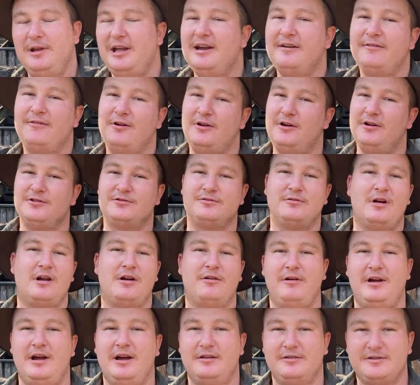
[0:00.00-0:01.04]
let everyone else run
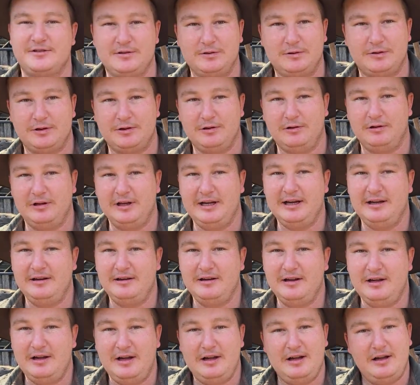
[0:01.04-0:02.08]
around, sort it all out,
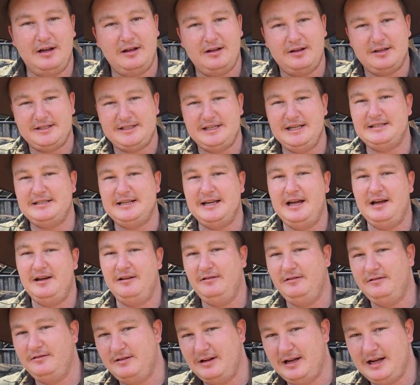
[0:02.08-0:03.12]
sit
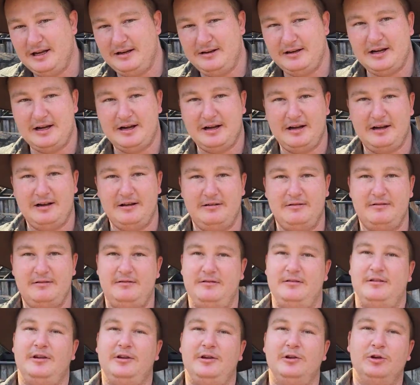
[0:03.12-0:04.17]
down, and uh,
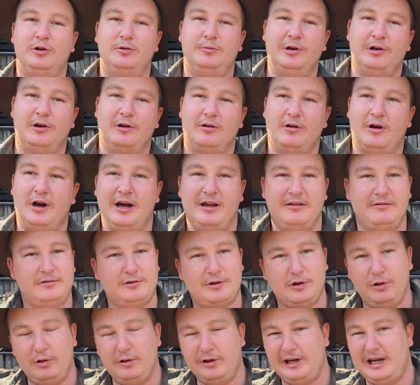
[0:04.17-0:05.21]
you'll all be all right.
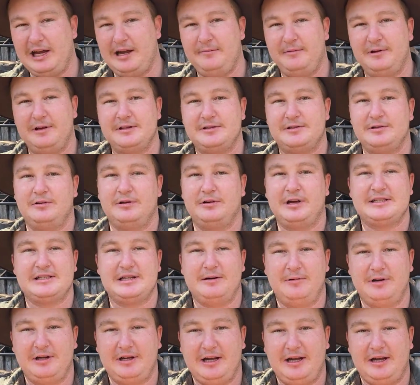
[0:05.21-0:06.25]
Call an ambulance or get
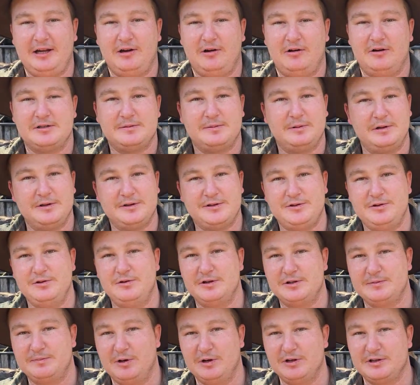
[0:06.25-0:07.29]
someone to get you to hospital as soon
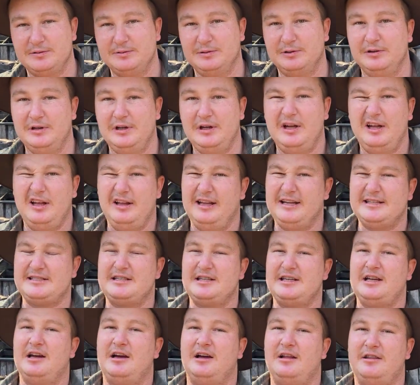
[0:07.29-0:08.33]
as possible. That's
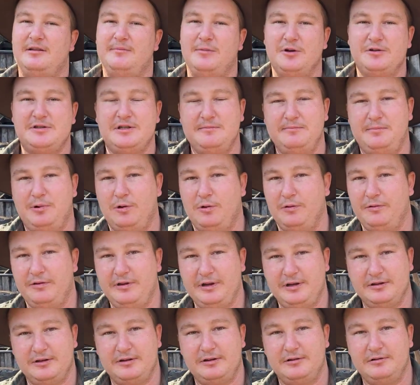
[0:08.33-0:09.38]
the, uh, the most important
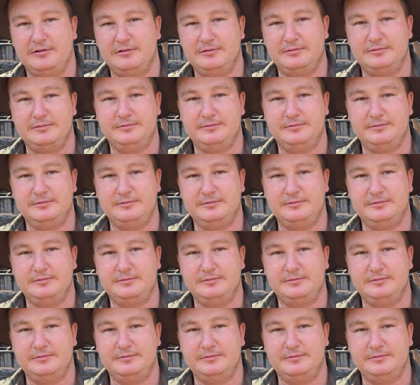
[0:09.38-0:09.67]
thing to do.